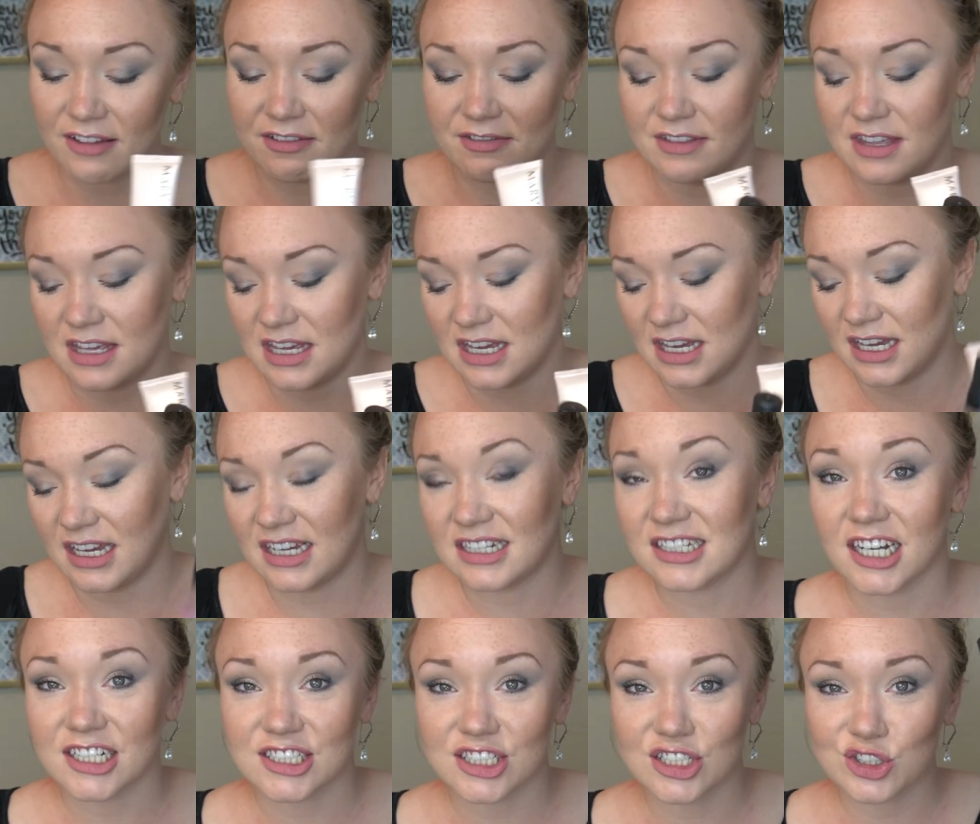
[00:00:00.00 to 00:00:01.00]
the
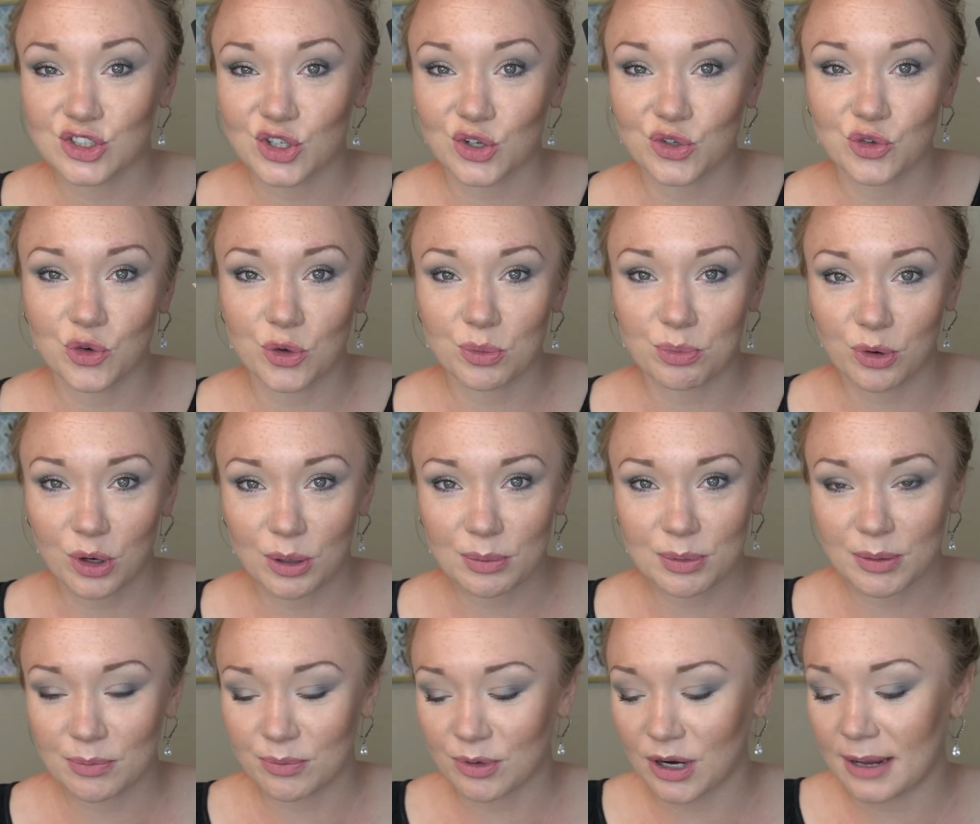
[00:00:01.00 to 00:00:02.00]
Touch in Sol No Pore
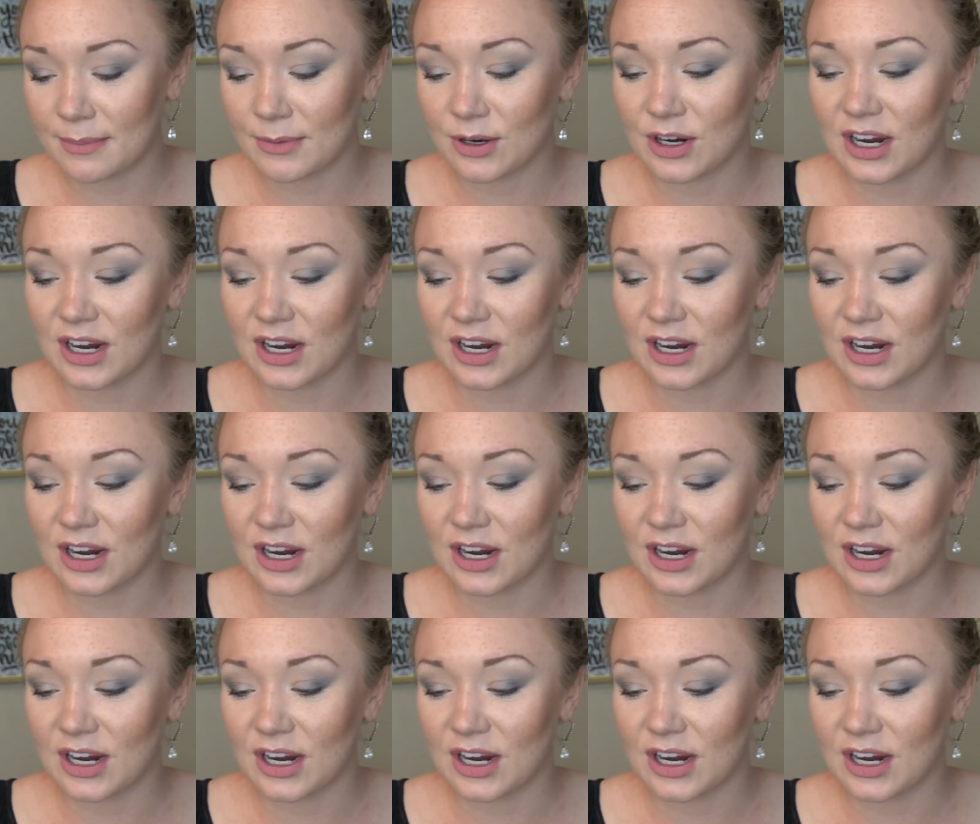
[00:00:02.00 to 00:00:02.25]
Blem Primer,